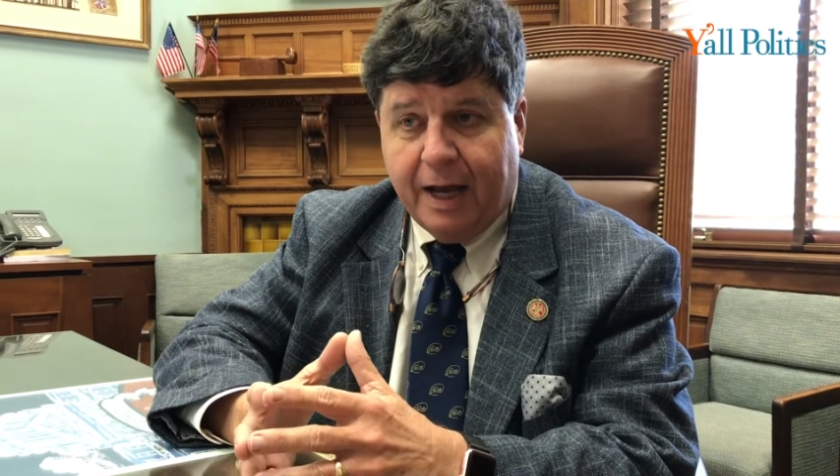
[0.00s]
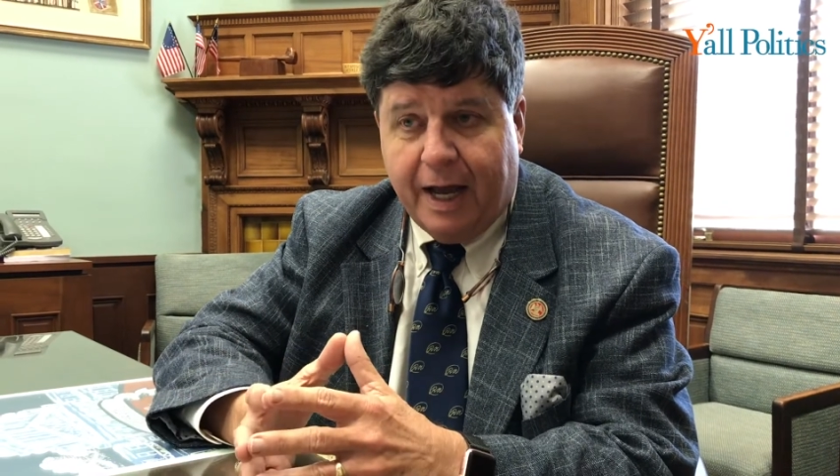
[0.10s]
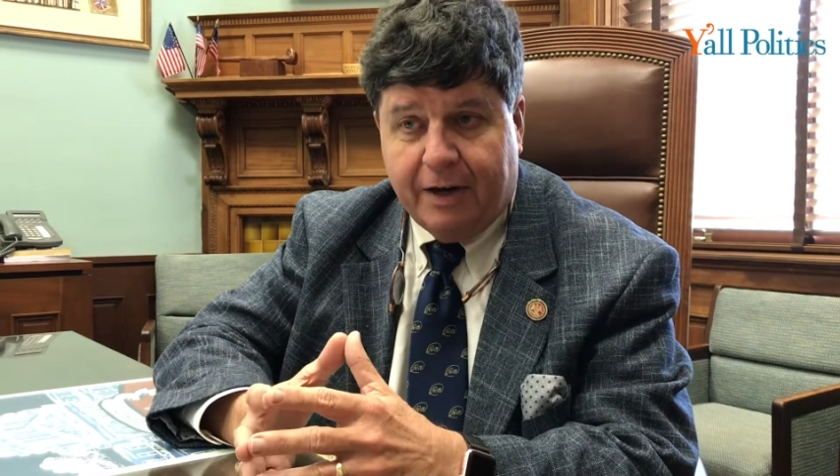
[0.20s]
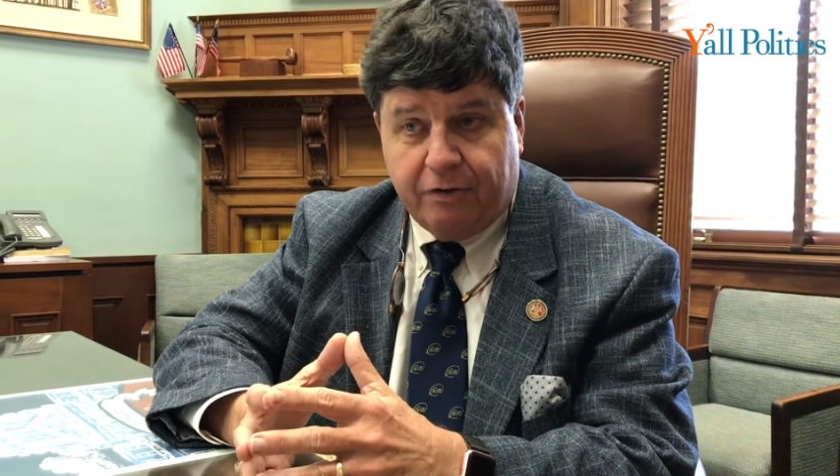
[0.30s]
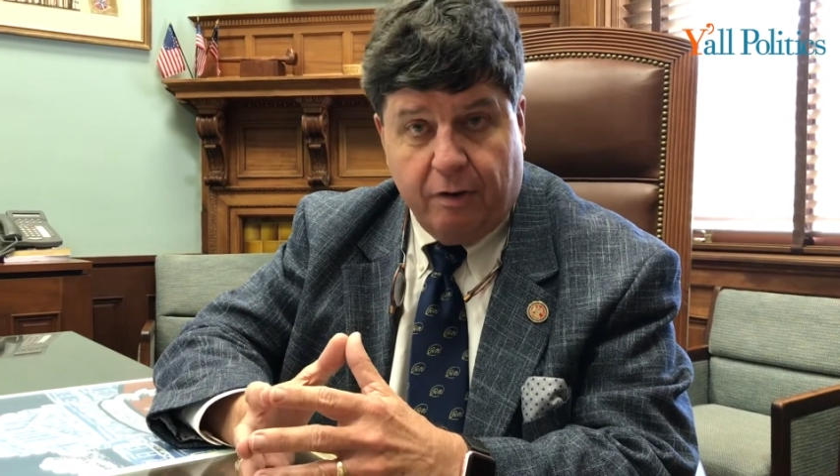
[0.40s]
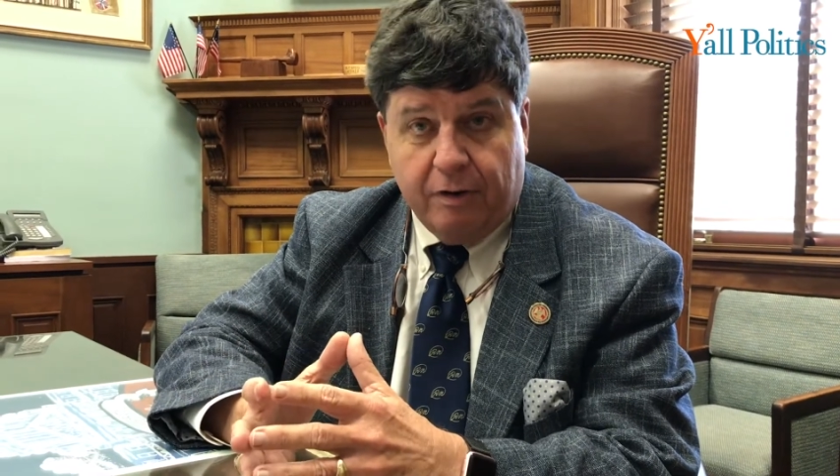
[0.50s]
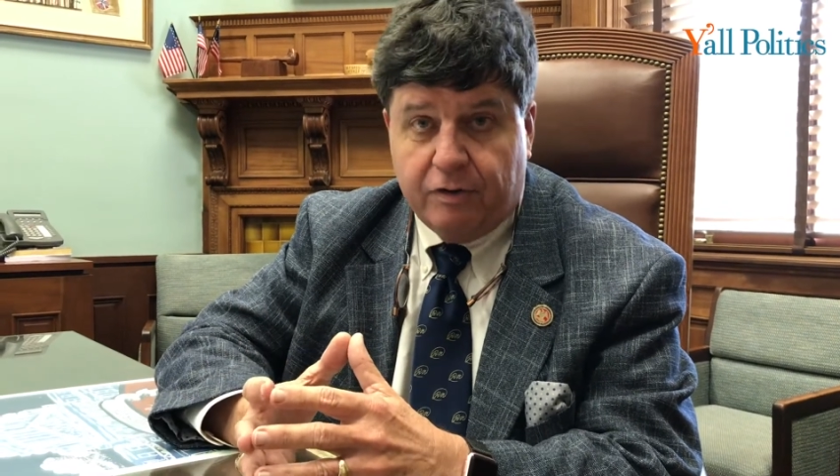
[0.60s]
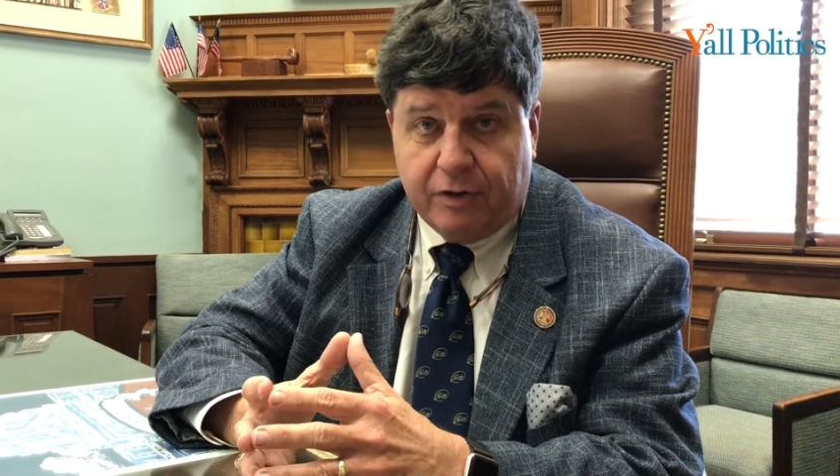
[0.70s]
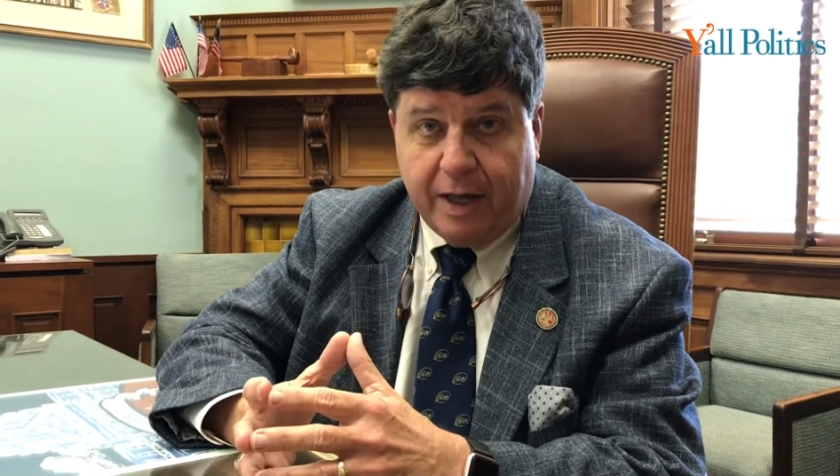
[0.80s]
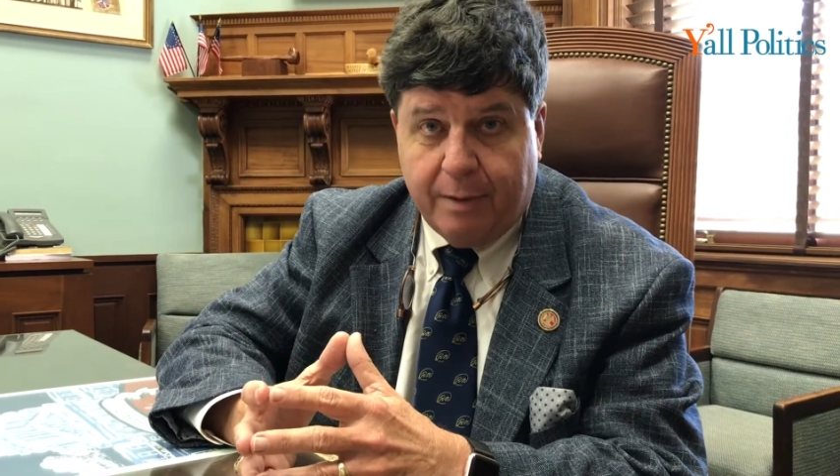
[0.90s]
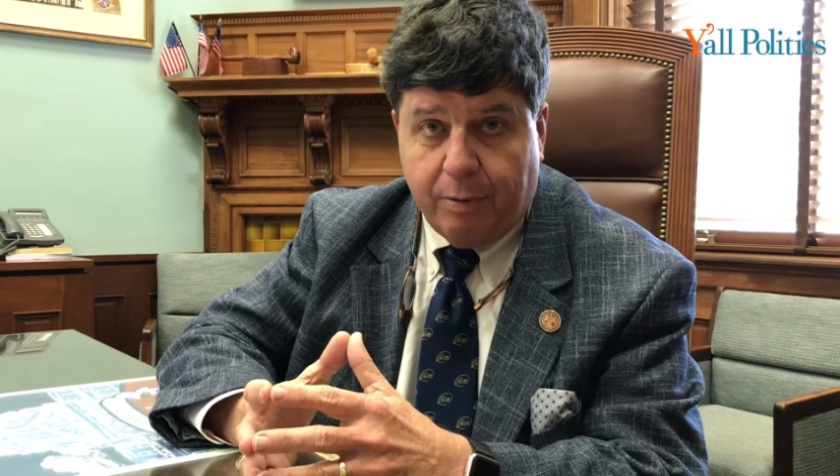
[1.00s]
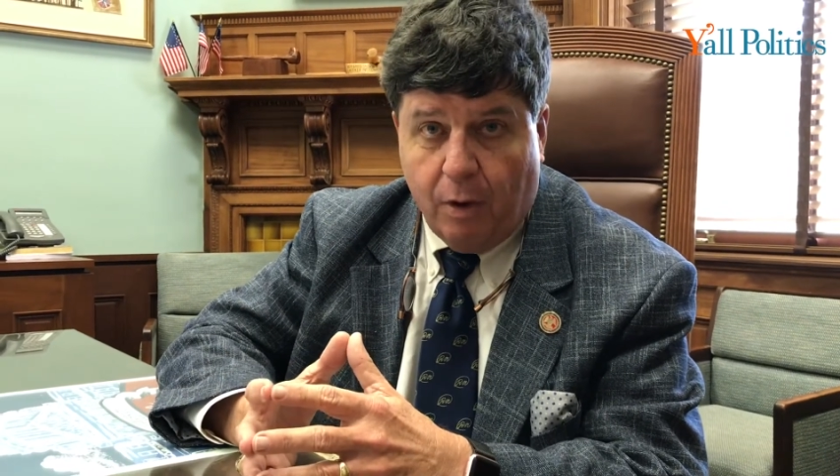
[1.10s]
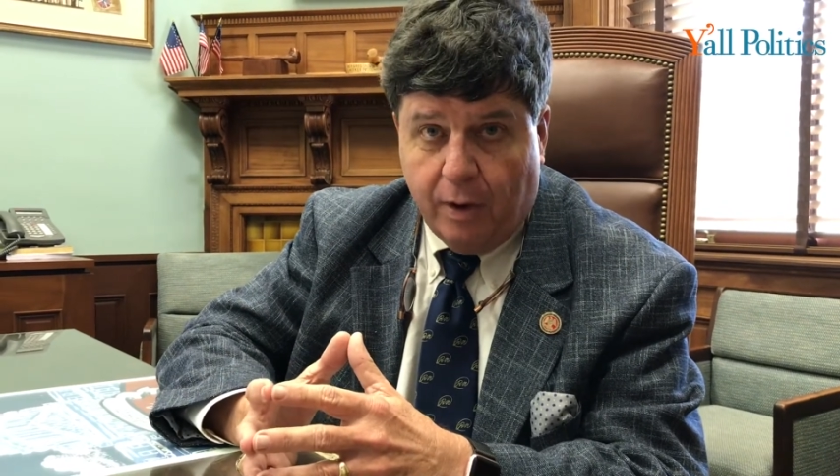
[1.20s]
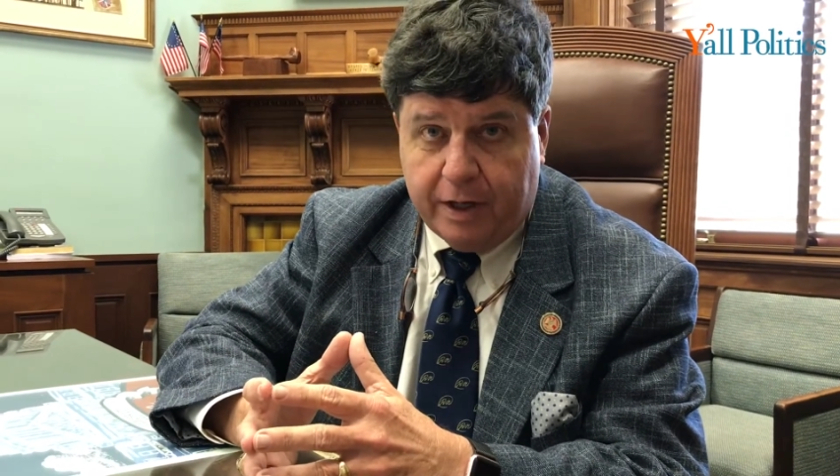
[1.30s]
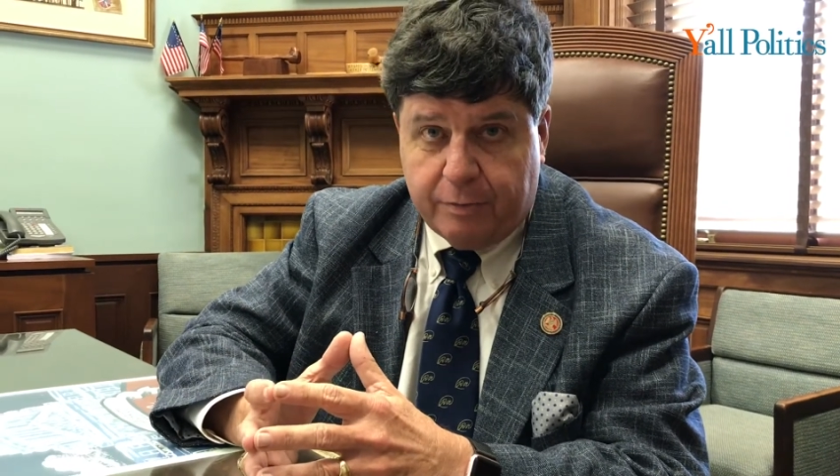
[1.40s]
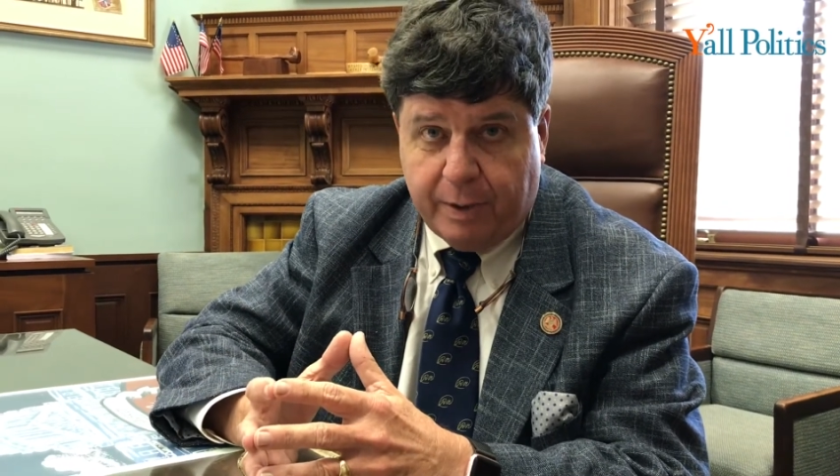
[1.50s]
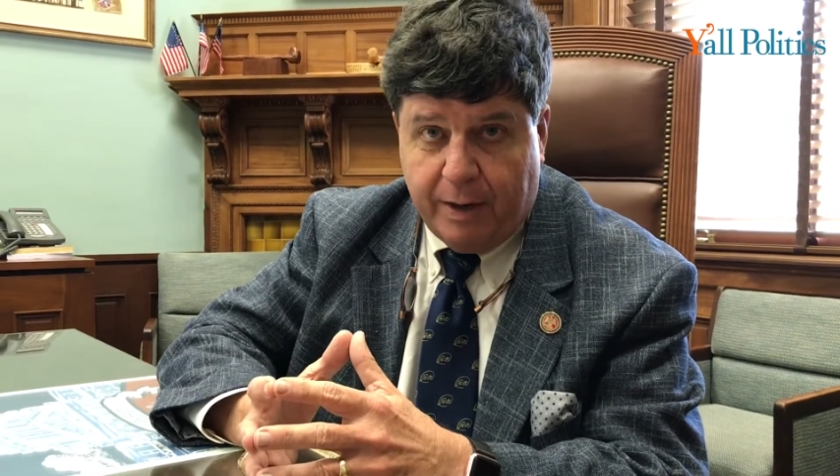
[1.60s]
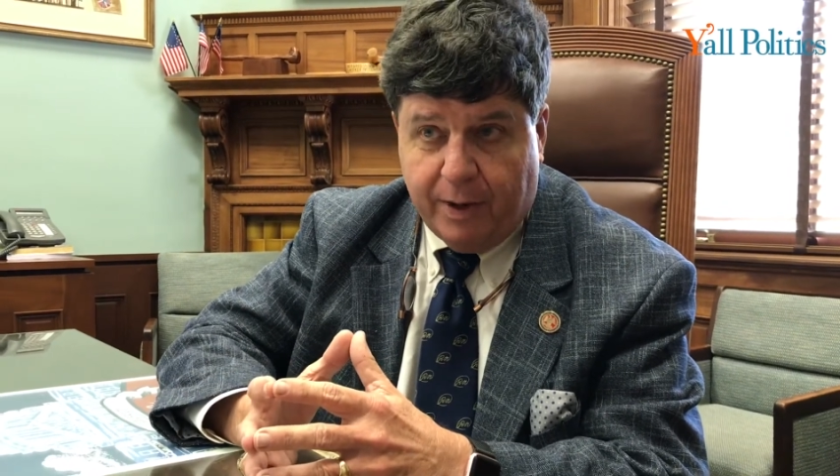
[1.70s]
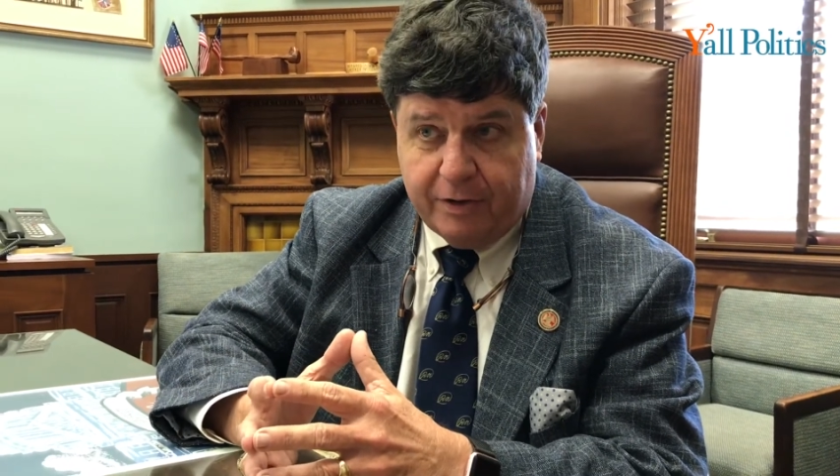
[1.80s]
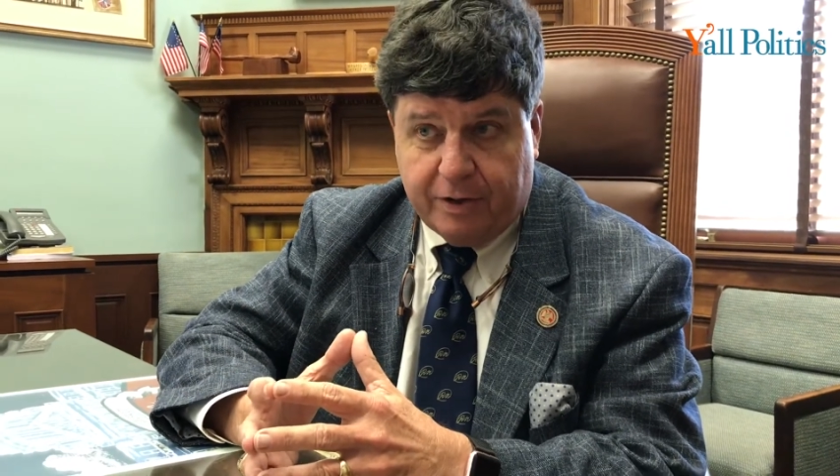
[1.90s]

And certainly the state employees pay raise.